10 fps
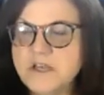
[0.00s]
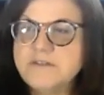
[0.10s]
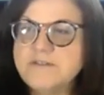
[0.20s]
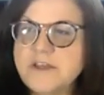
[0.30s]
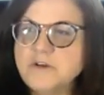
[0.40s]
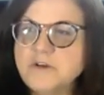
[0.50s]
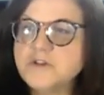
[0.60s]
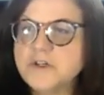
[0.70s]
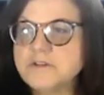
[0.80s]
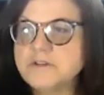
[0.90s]
that you
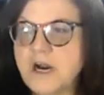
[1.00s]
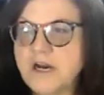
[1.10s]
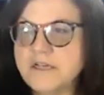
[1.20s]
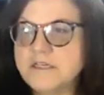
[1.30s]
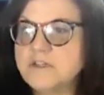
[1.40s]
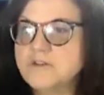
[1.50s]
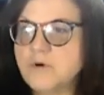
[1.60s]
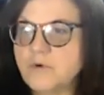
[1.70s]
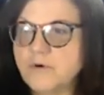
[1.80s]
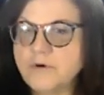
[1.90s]
should not
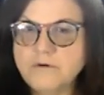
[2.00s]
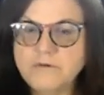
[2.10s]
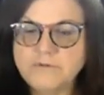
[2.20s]
ignore